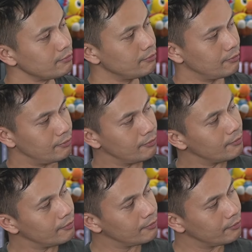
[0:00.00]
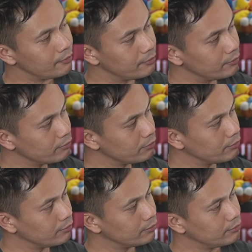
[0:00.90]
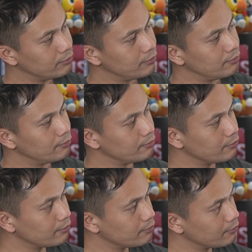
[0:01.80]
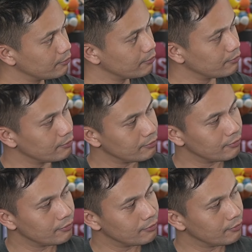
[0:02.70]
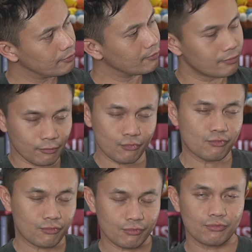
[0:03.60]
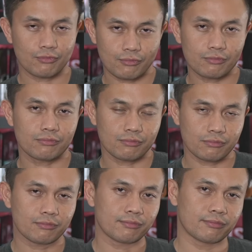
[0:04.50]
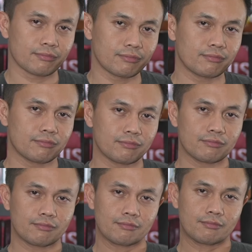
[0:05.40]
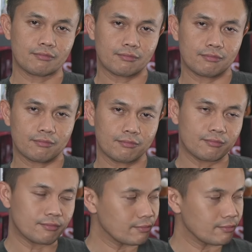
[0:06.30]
[no speech]